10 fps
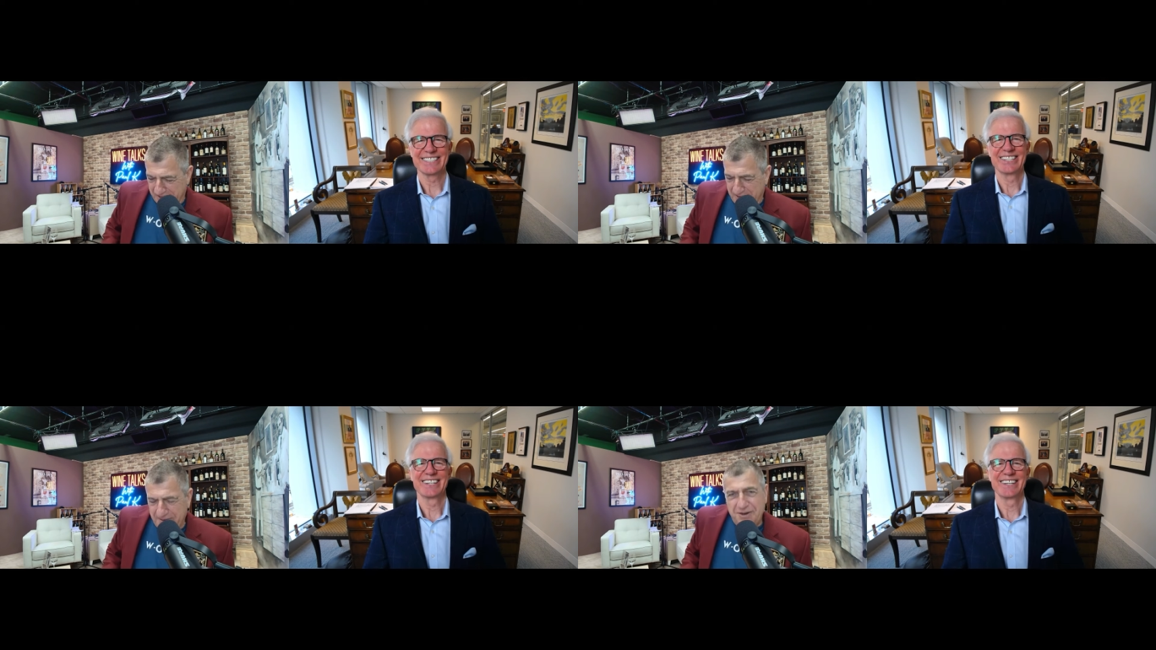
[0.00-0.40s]

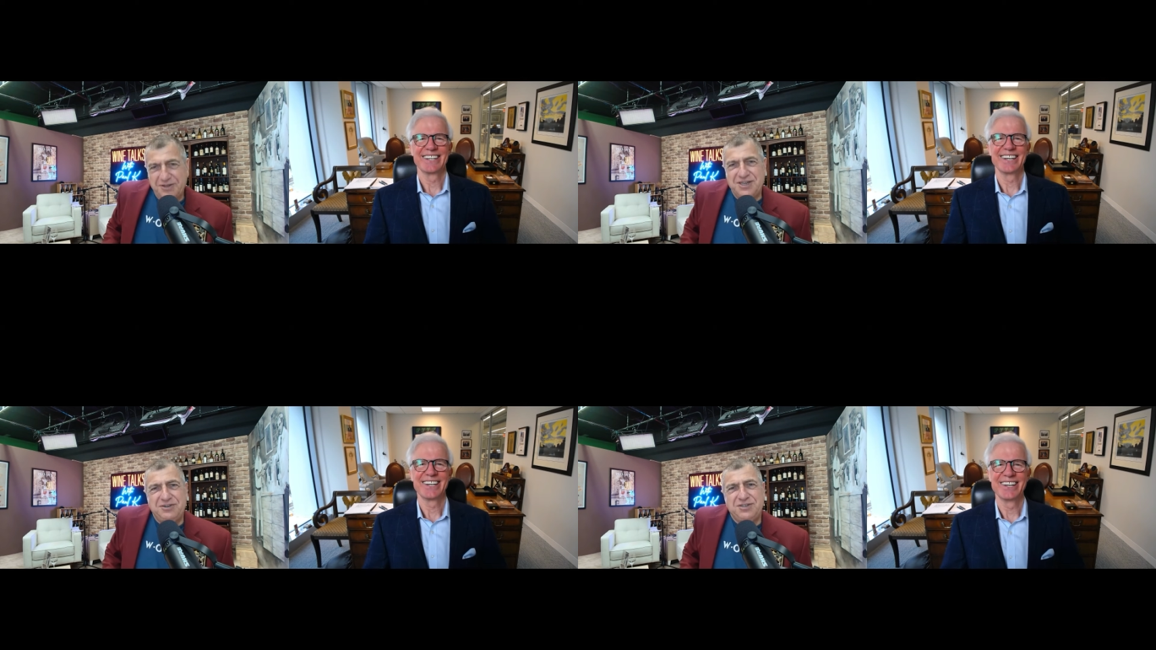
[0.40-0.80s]
Speaker 1: Uh, you know,
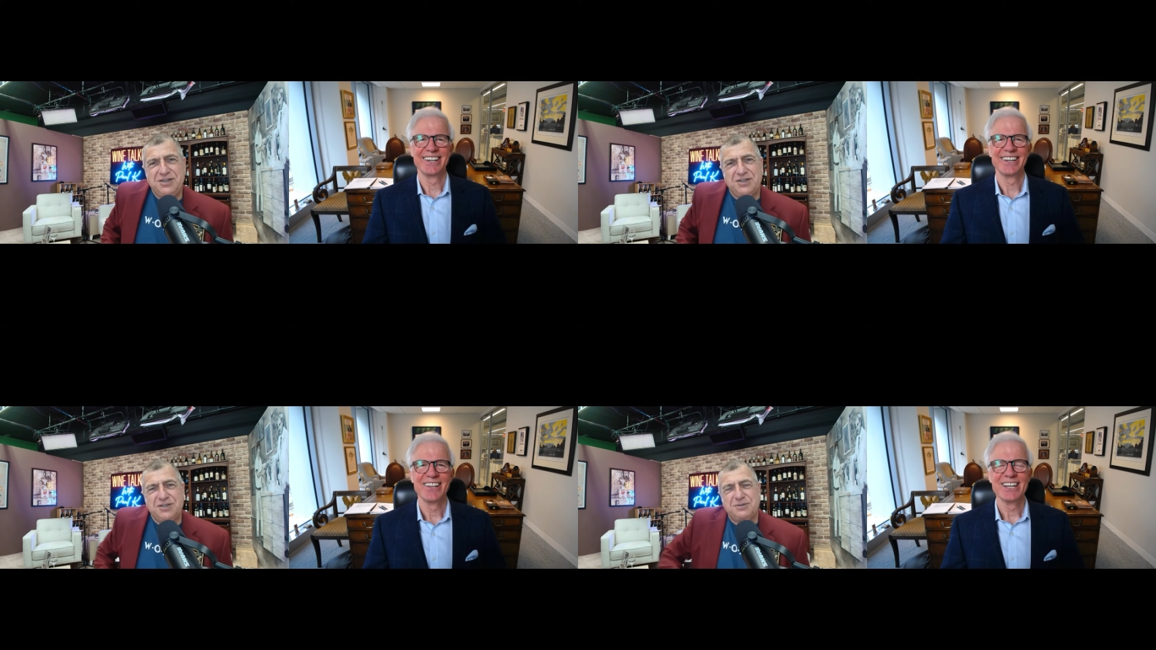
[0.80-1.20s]
it's
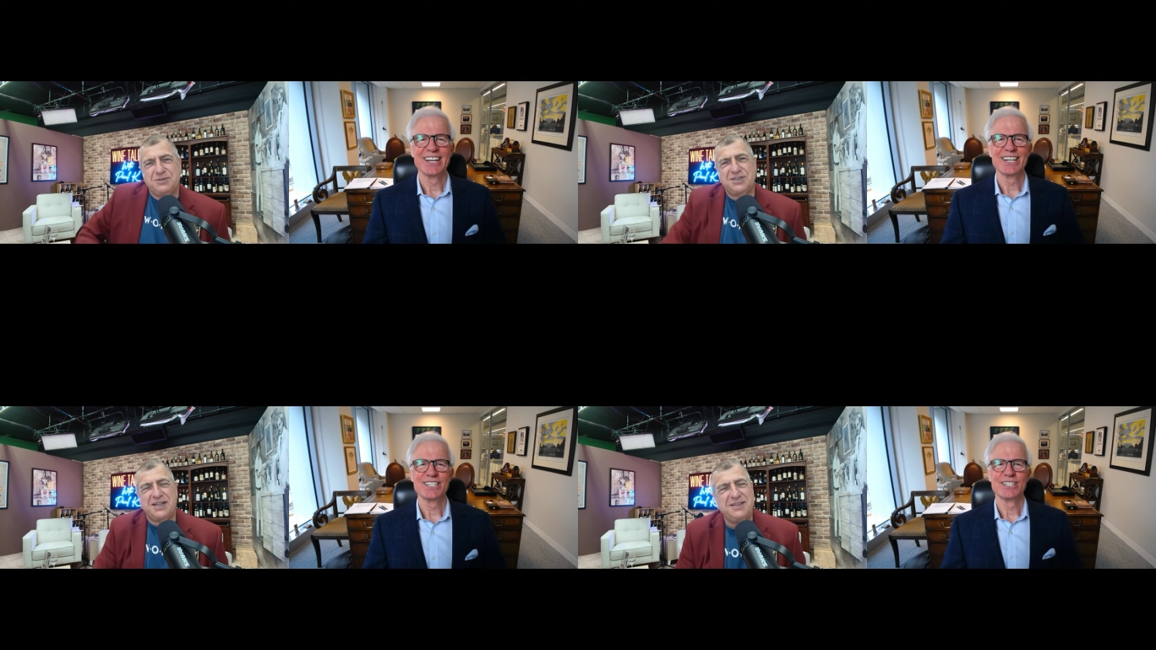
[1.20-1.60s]
interesting. You
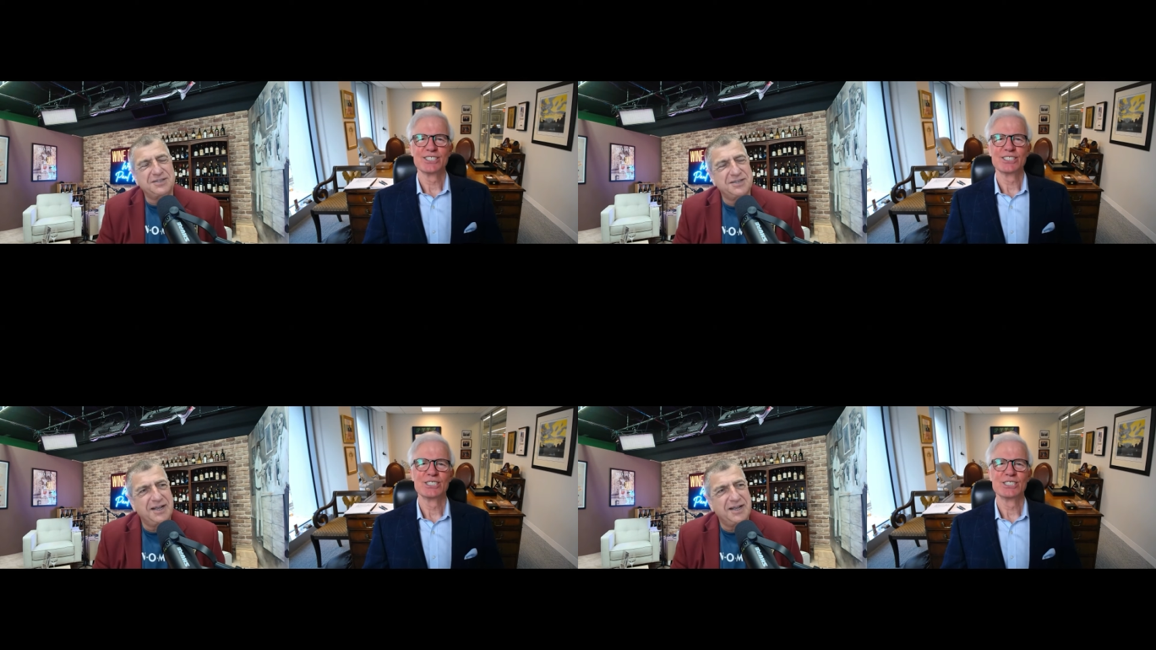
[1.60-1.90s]
just said this.